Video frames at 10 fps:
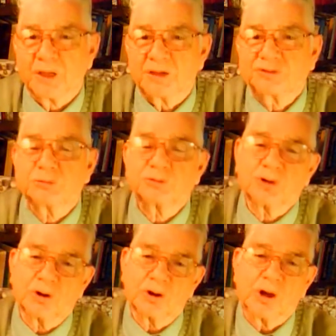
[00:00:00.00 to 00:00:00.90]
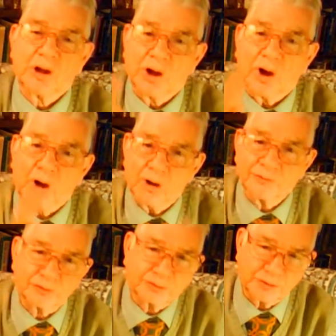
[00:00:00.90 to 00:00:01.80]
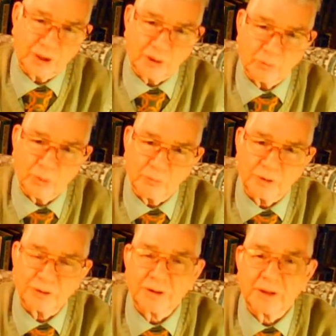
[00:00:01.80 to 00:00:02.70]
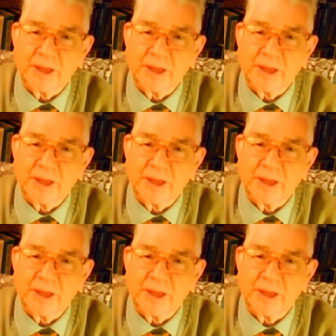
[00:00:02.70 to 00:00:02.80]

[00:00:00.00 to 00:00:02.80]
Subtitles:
And she was going to offer to that woman